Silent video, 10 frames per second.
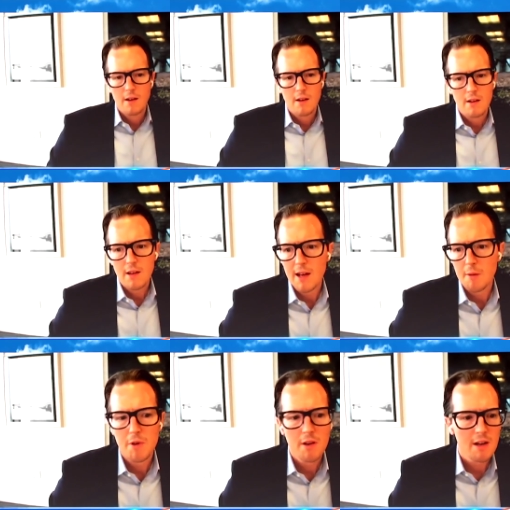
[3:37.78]
Yeah,
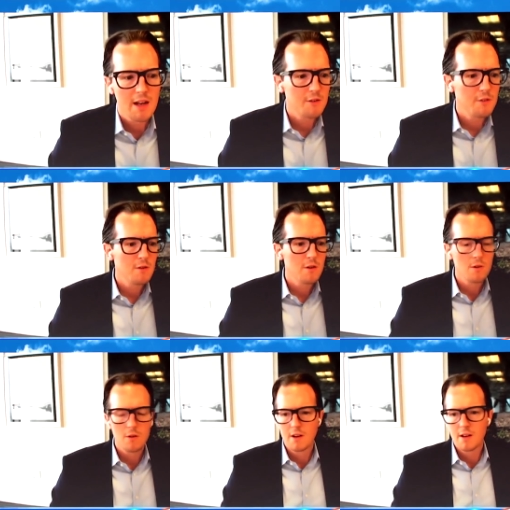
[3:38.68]
brilliant. As you know,
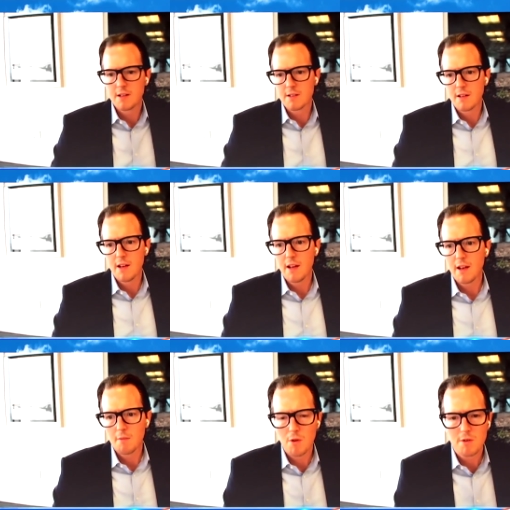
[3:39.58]
and
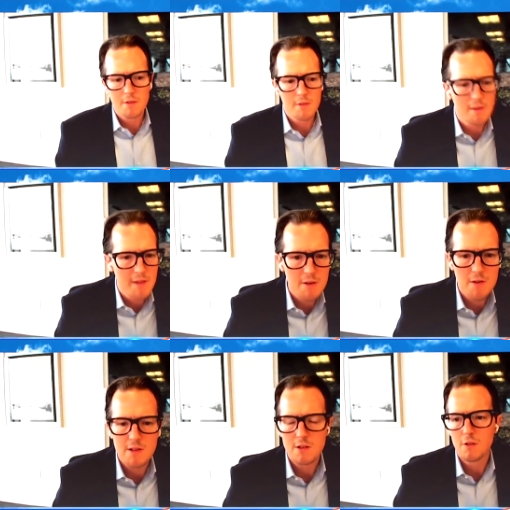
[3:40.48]
most of the
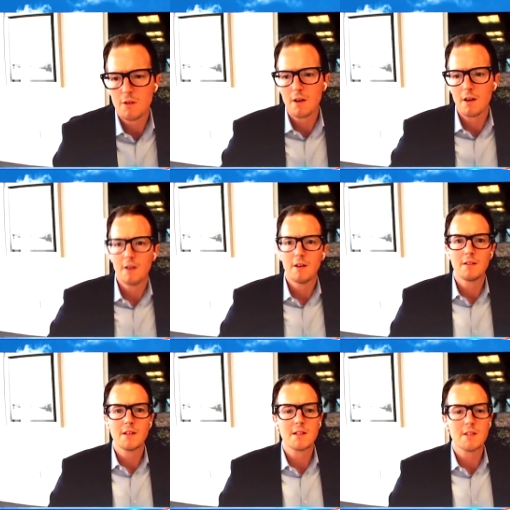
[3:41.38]
veterans who are
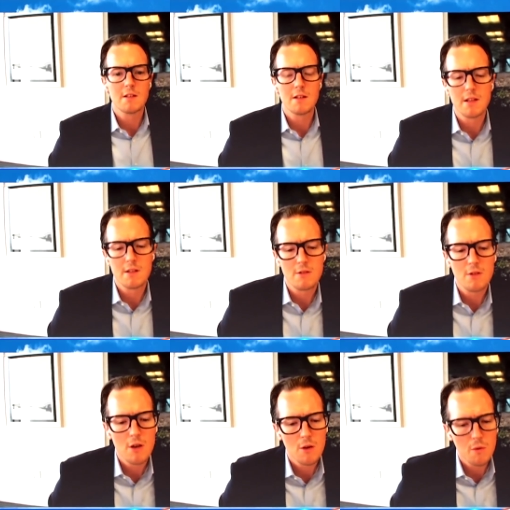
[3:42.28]
listening to this
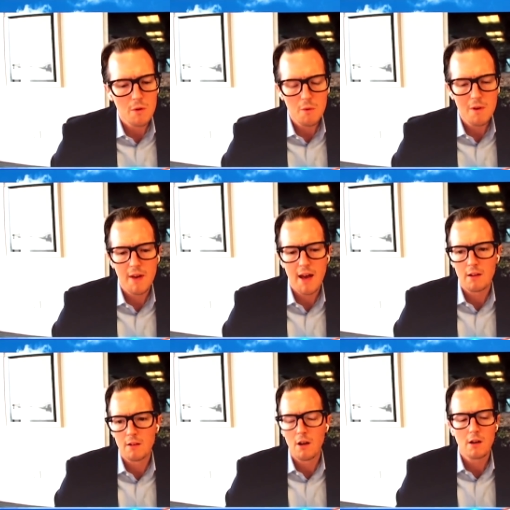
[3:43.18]
know, we've had a
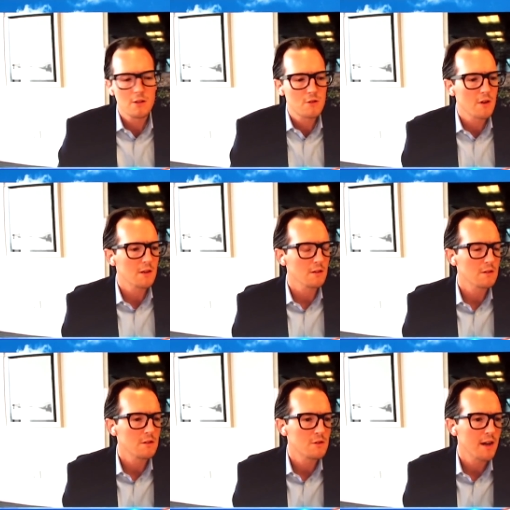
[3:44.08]
long struggle to
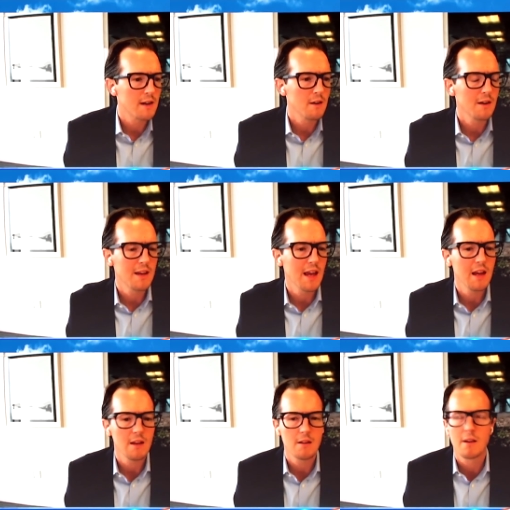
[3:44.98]
try to
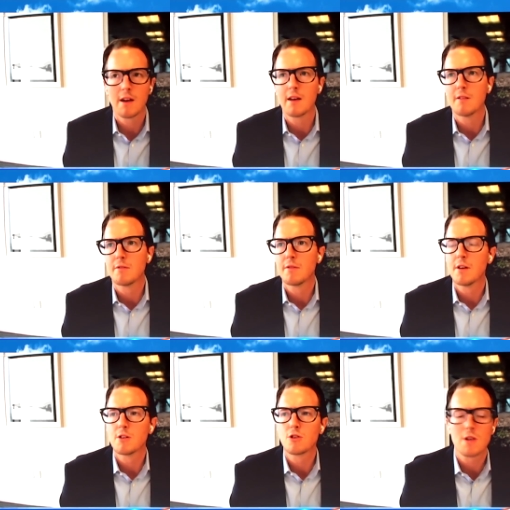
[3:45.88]
gain kind of
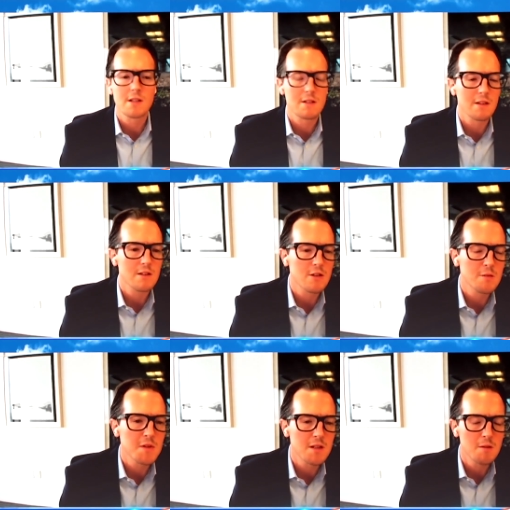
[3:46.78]
trust,
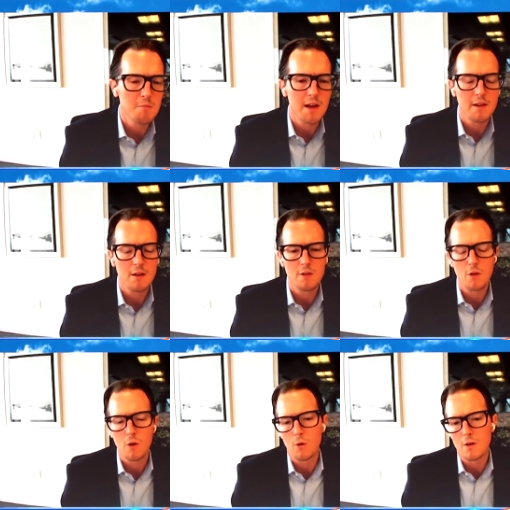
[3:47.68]
legitimacy by the
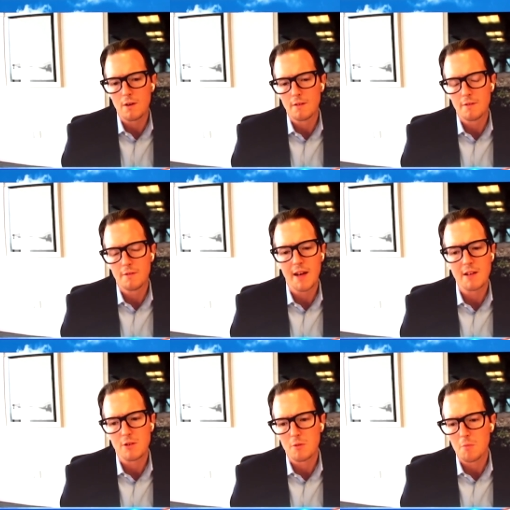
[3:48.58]
core
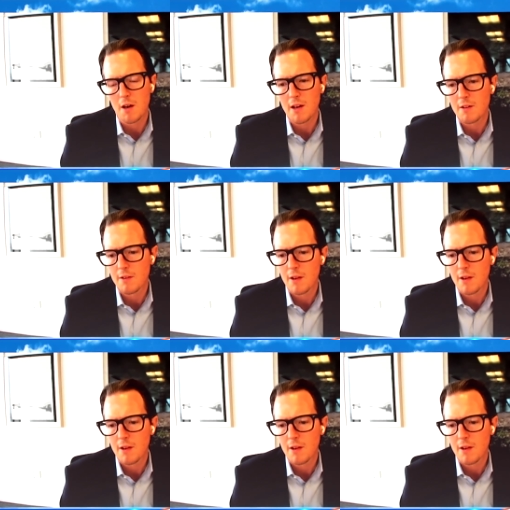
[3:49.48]
financial markets.